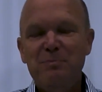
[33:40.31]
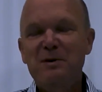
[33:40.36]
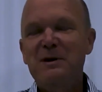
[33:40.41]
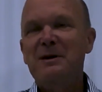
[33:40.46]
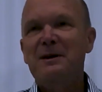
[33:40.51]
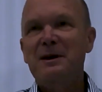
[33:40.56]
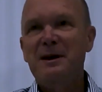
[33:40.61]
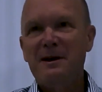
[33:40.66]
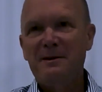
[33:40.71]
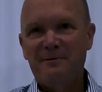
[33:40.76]

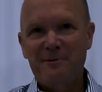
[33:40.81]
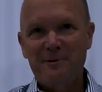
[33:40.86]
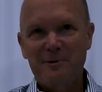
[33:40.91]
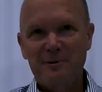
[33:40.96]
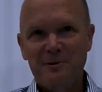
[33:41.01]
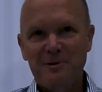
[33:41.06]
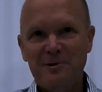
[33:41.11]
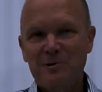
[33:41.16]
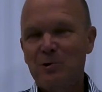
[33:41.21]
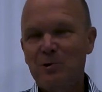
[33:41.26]
big
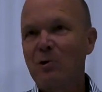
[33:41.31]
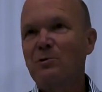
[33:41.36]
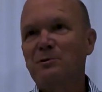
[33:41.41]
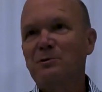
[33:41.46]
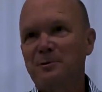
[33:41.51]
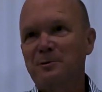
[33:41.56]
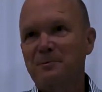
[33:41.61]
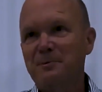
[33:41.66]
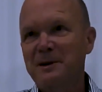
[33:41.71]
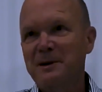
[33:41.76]
effort to
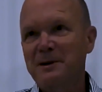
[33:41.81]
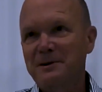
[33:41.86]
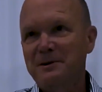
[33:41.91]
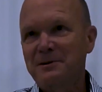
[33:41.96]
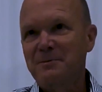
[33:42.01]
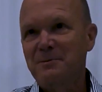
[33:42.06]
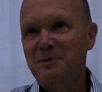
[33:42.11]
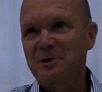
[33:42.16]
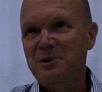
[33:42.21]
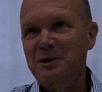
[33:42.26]

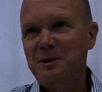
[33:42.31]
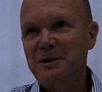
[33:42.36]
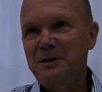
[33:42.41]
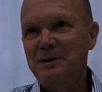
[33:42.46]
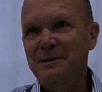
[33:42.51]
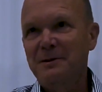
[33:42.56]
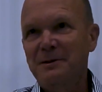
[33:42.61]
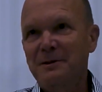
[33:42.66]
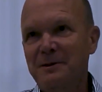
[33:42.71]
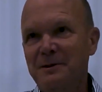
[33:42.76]
automate a
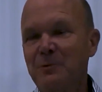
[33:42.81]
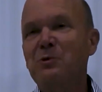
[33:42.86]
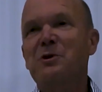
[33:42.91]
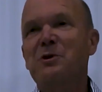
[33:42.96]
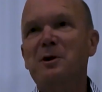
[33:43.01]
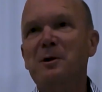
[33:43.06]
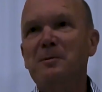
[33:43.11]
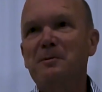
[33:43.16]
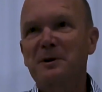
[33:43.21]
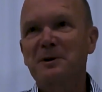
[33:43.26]
machine. There
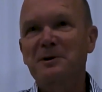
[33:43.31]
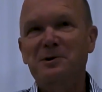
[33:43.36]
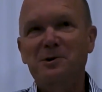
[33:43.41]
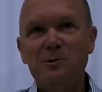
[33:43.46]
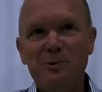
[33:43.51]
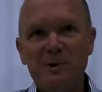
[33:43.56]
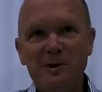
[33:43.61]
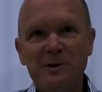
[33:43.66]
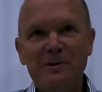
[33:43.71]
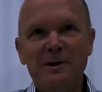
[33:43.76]
were companies
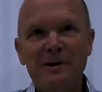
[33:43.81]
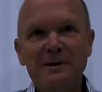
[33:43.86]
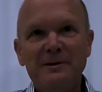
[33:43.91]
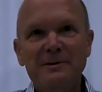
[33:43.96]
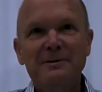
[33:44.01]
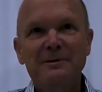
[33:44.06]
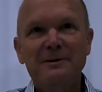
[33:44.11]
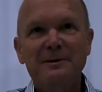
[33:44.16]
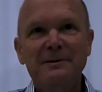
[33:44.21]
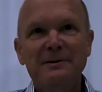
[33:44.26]
doing
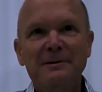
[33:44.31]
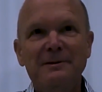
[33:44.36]
that,